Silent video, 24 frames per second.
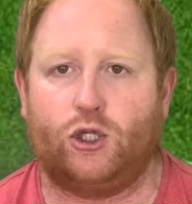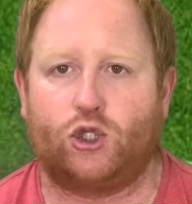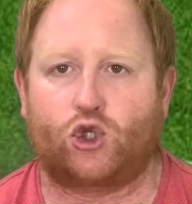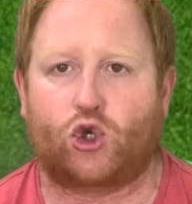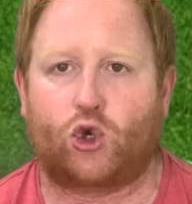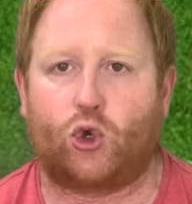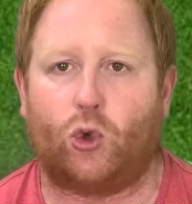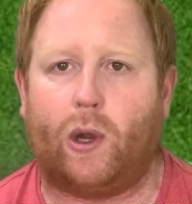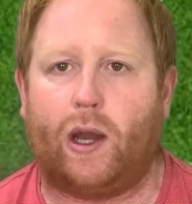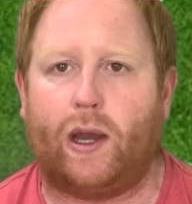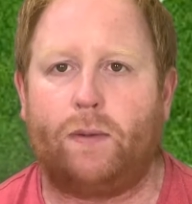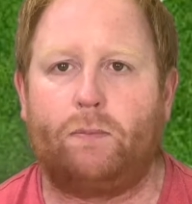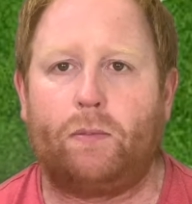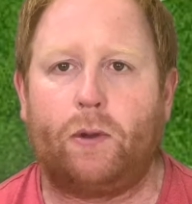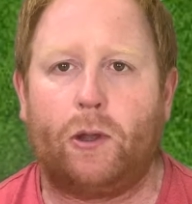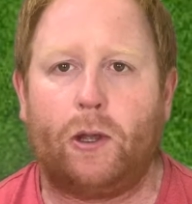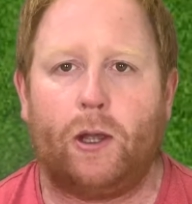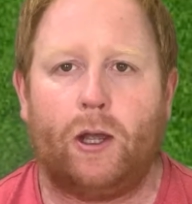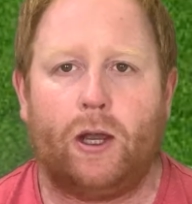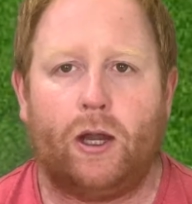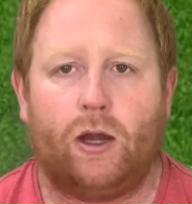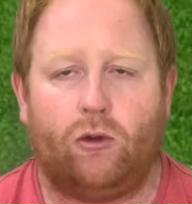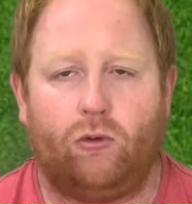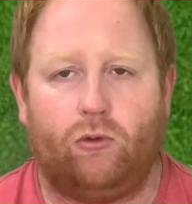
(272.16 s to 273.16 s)
gripe
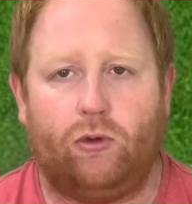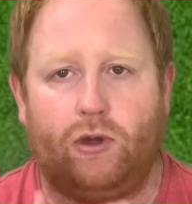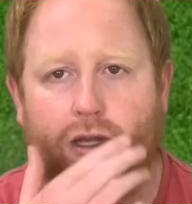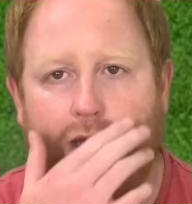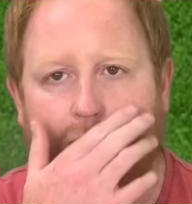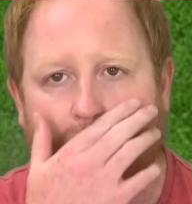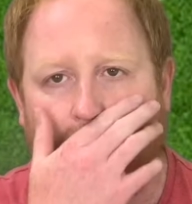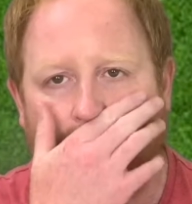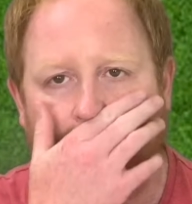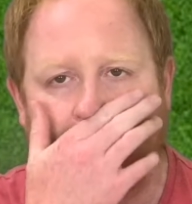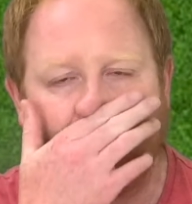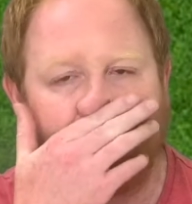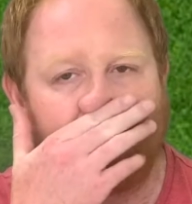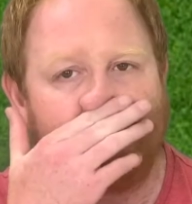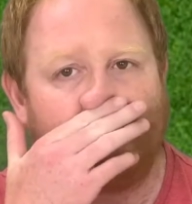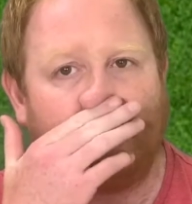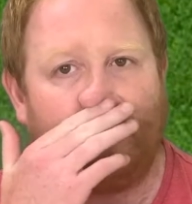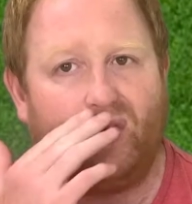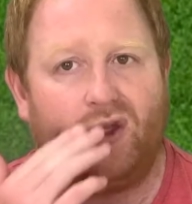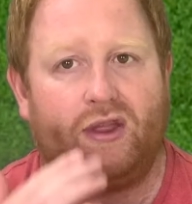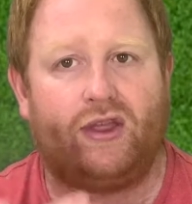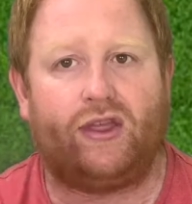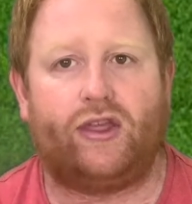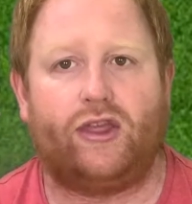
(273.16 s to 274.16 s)
really was
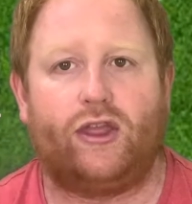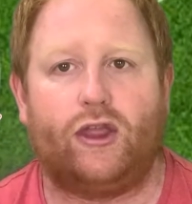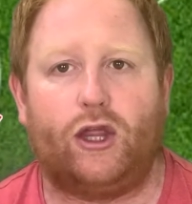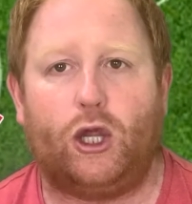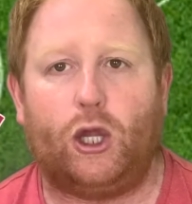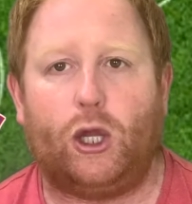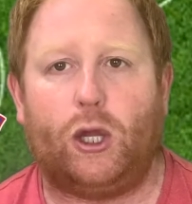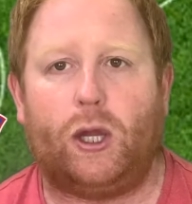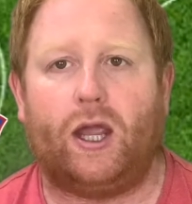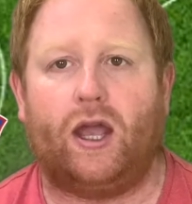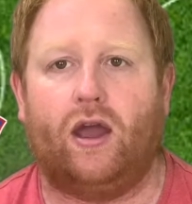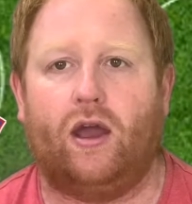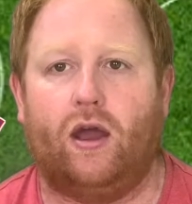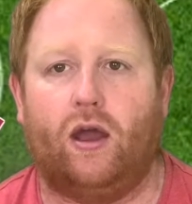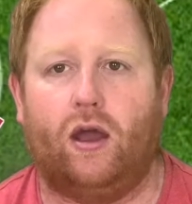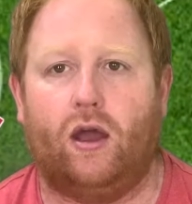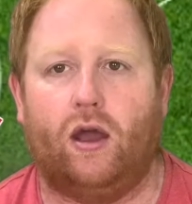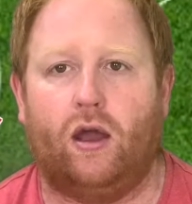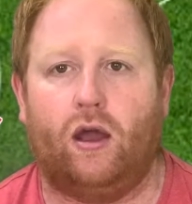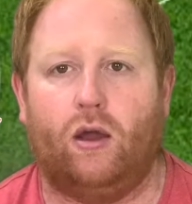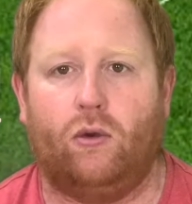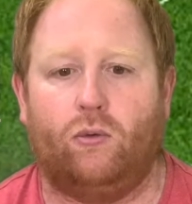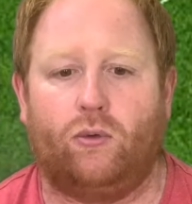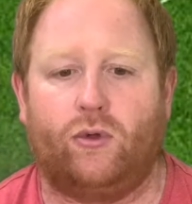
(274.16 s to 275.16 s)
with
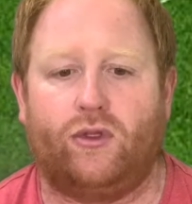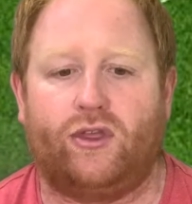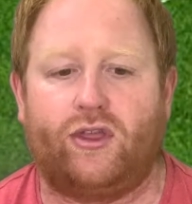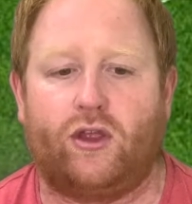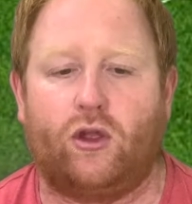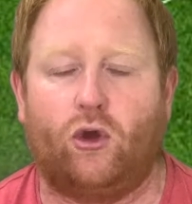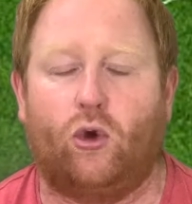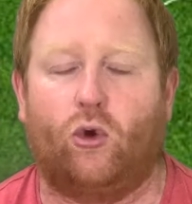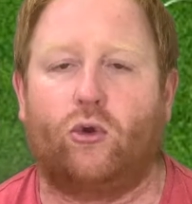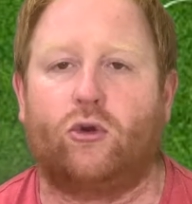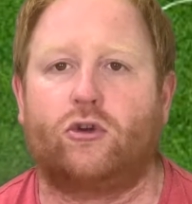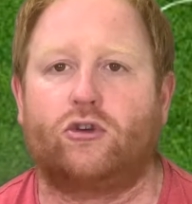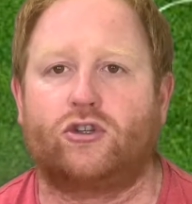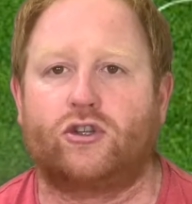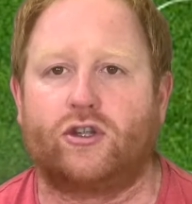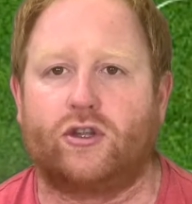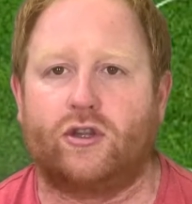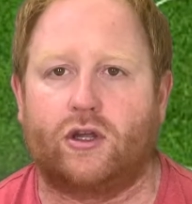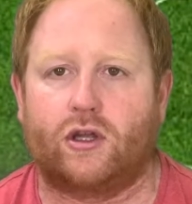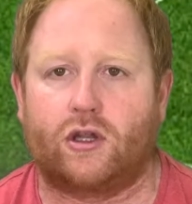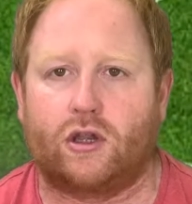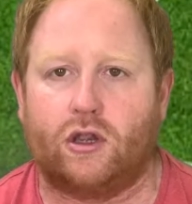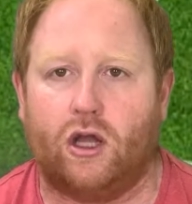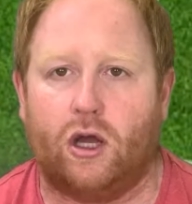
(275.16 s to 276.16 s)
the owners of
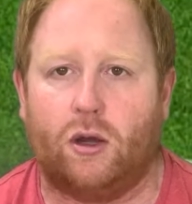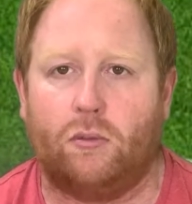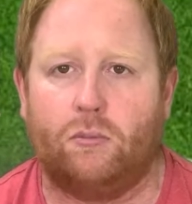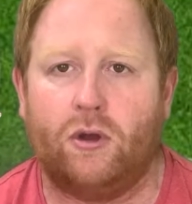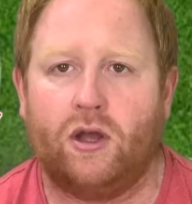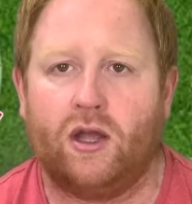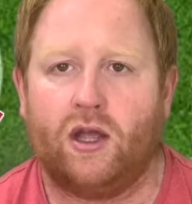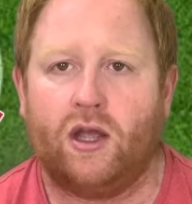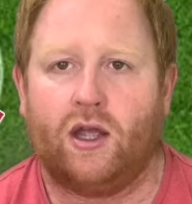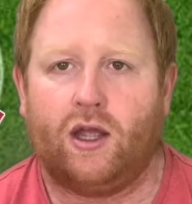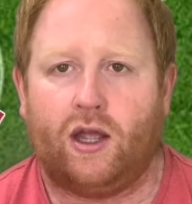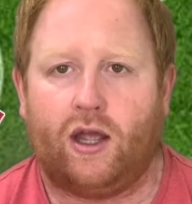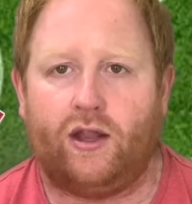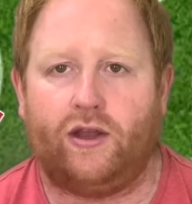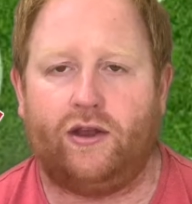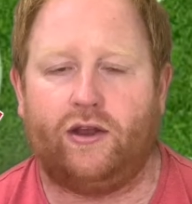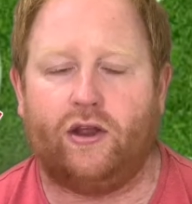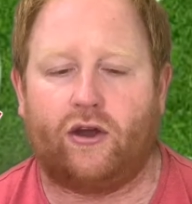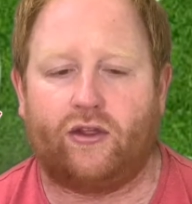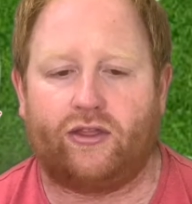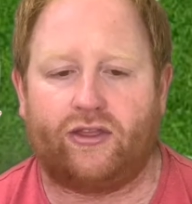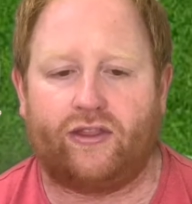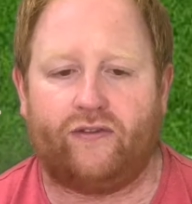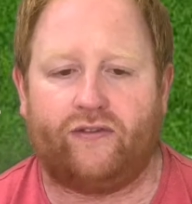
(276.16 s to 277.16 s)
the club and
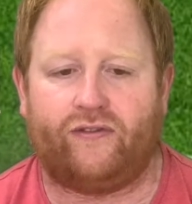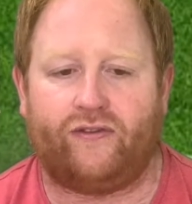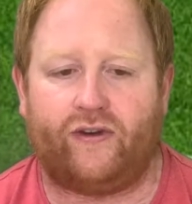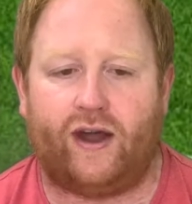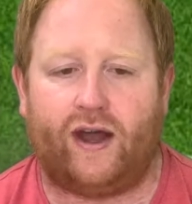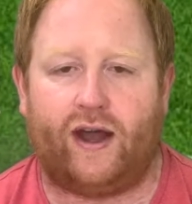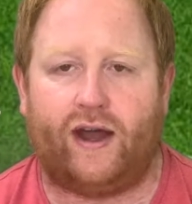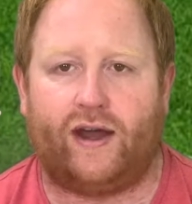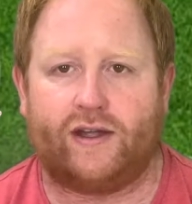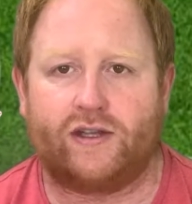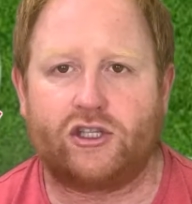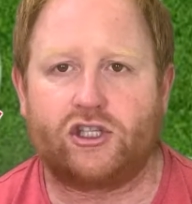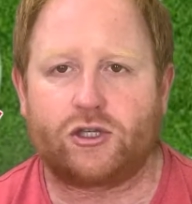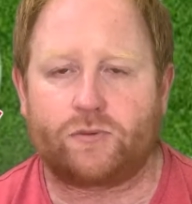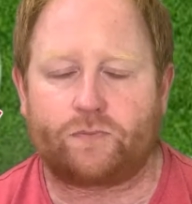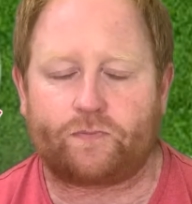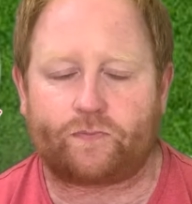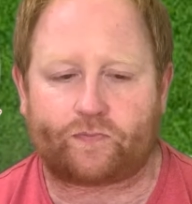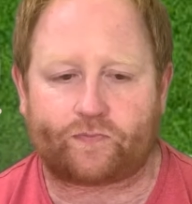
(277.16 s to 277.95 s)
not the fans.